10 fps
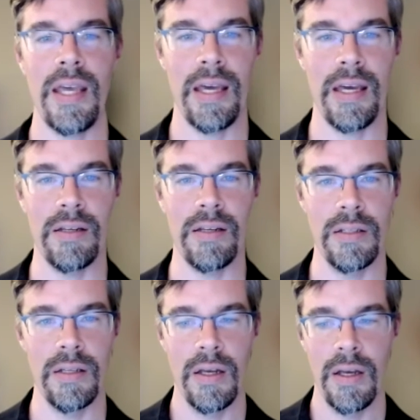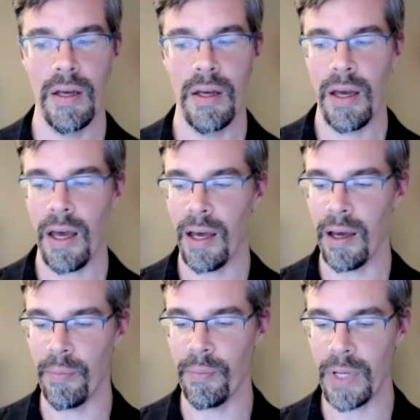And
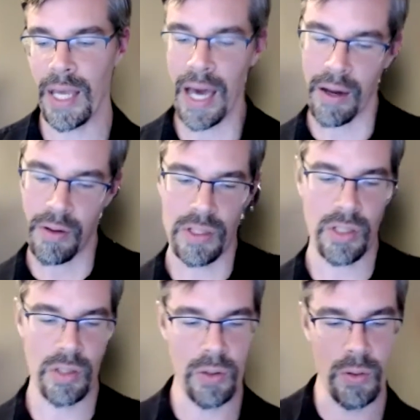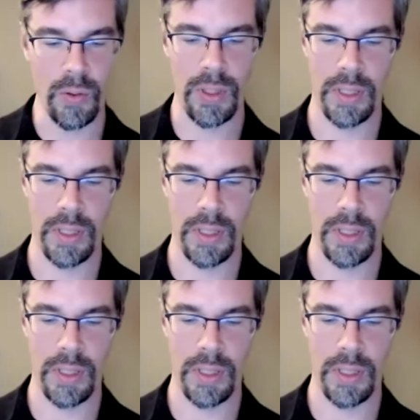like, how did you